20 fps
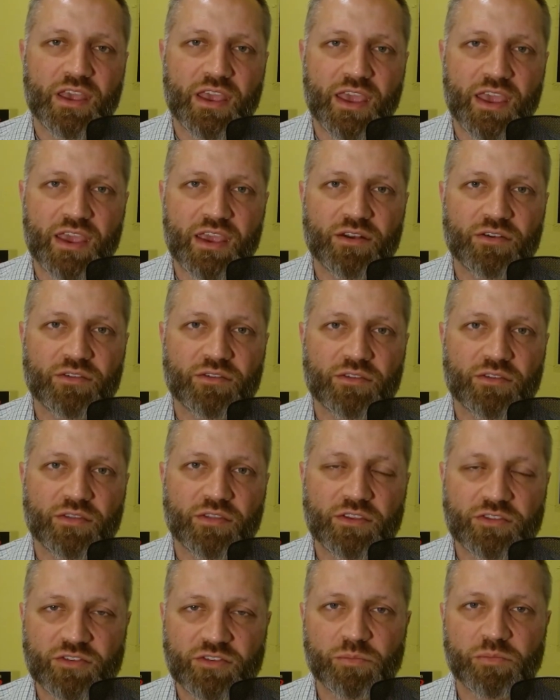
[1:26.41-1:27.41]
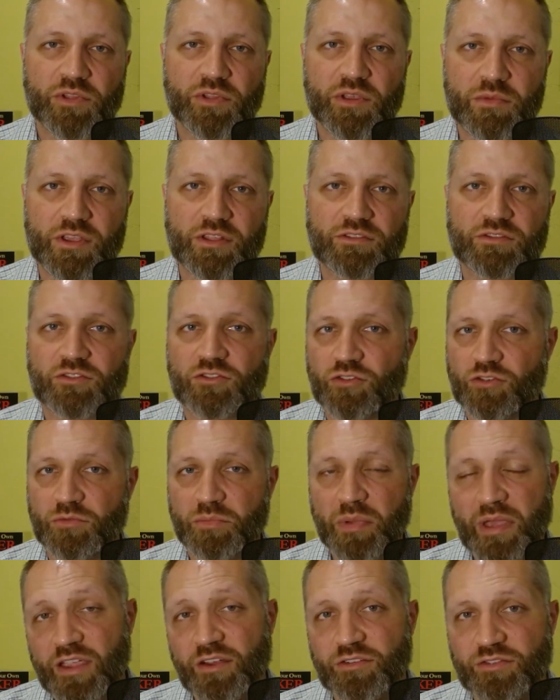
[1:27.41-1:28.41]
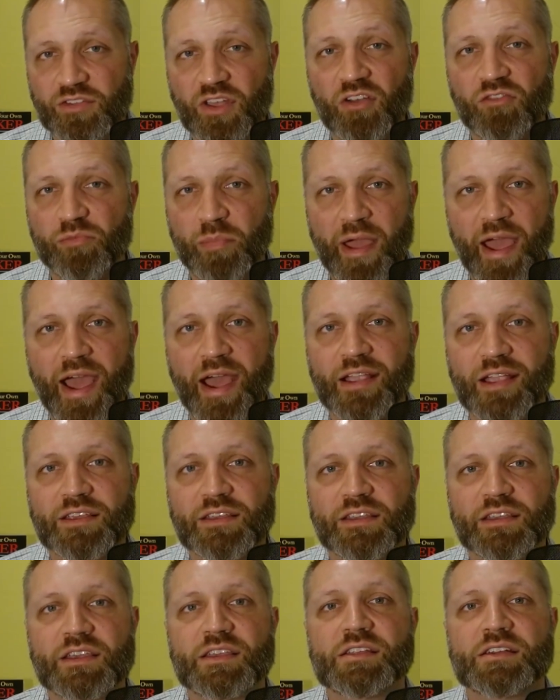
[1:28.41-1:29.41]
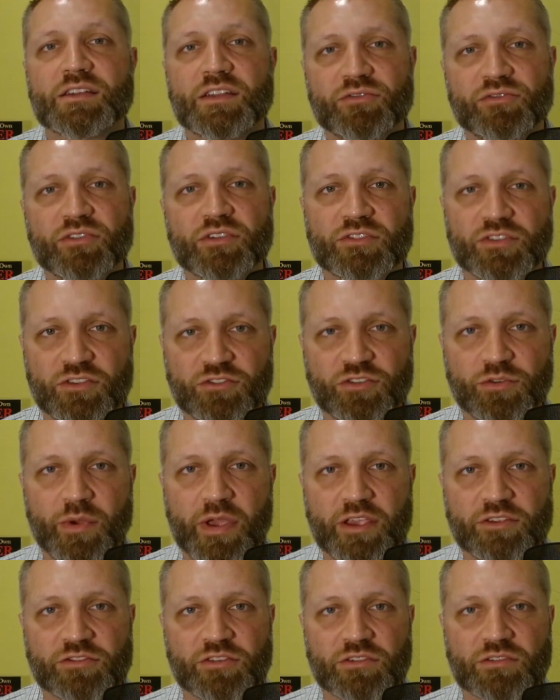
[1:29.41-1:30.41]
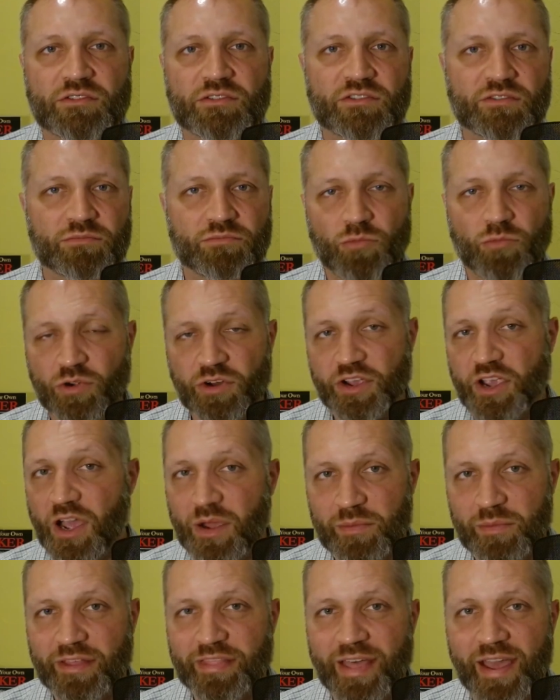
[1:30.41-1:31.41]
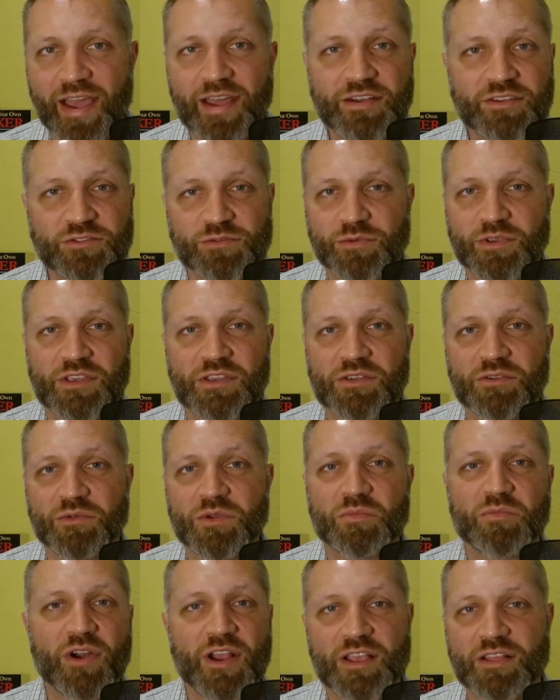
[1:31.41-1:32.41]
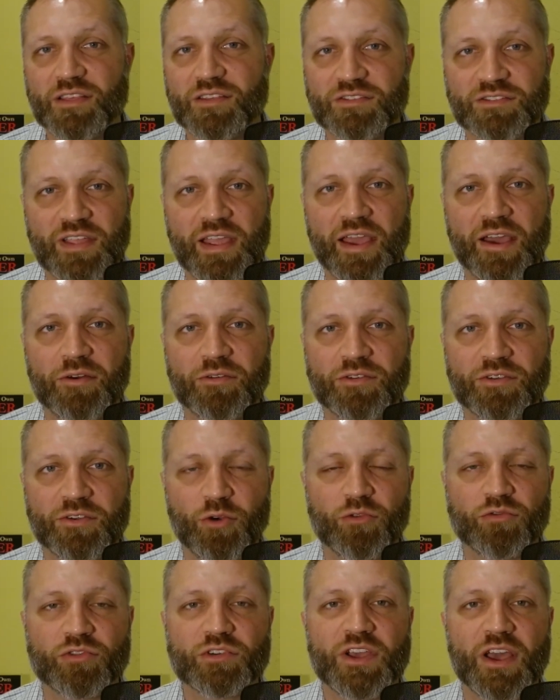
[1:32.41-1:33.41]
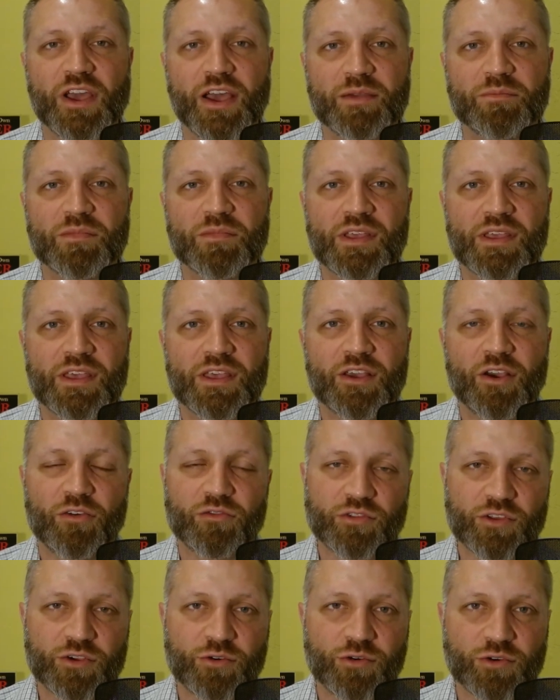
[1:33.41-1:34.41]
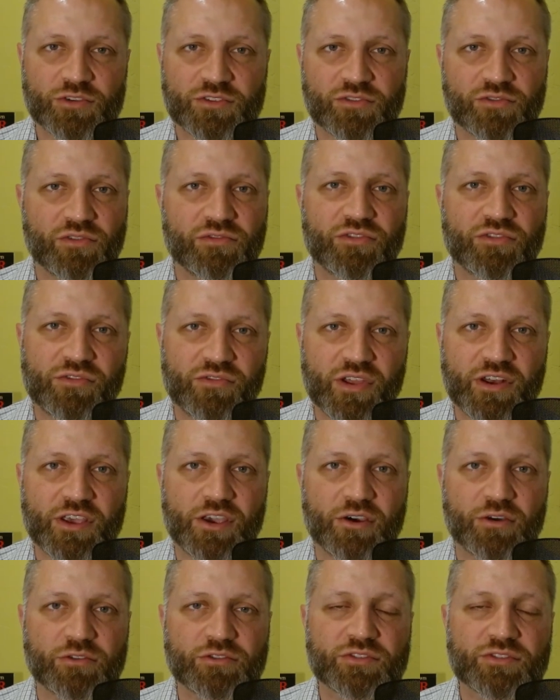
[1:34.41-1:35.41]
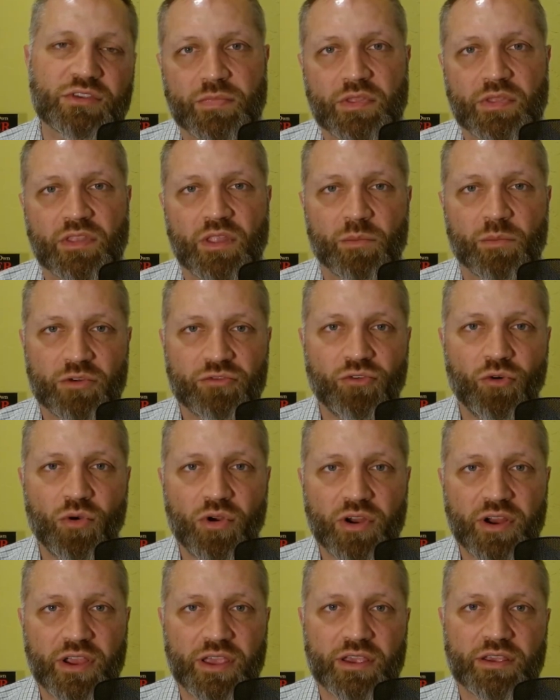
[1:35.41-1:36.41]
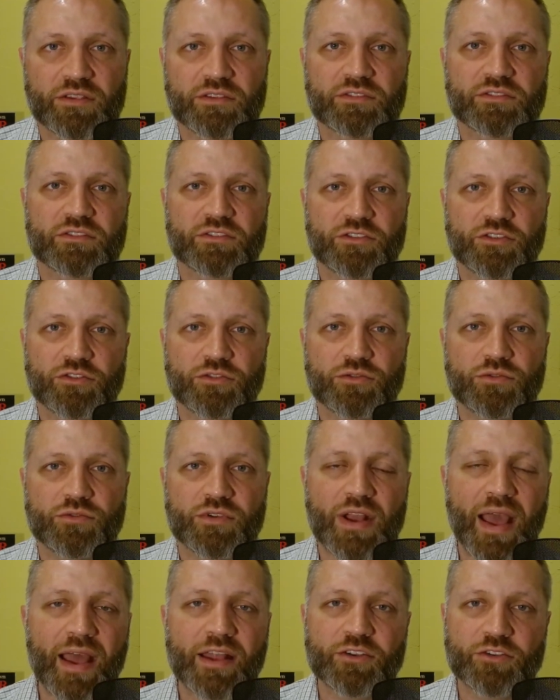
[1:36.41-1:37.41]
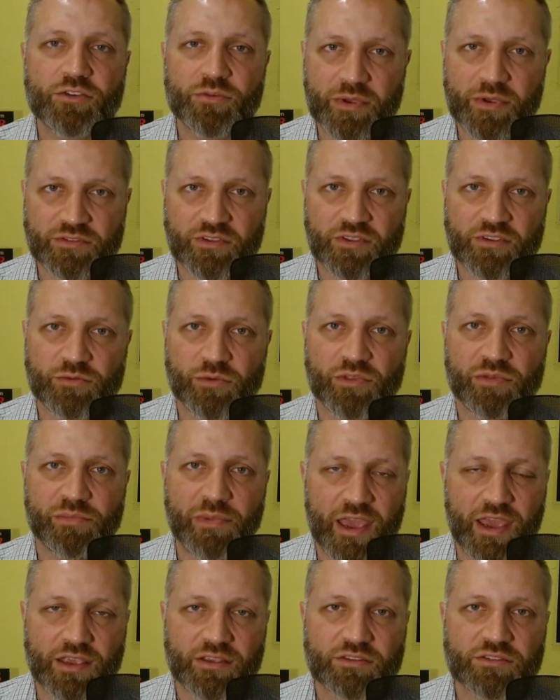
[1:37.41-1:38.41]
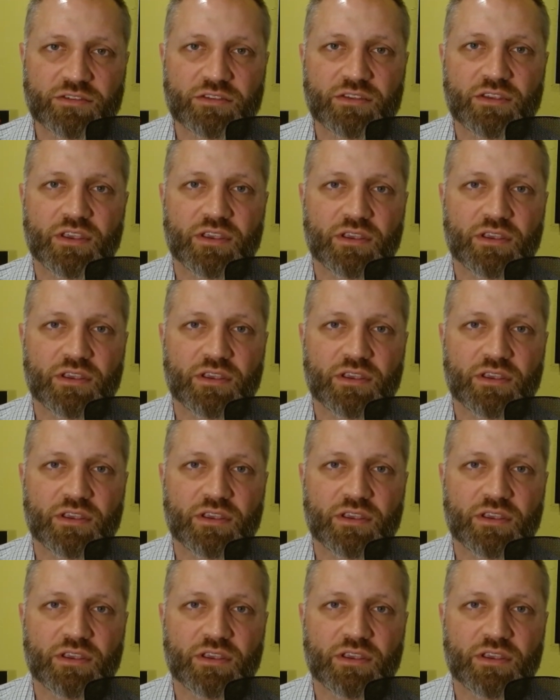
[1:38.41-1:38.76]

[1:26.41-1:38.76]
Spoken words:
And this simply means to pay yourself back in different situations. More to come on that as we break these down over time, over the course of a few videos. Number 4 is to not do business with banks.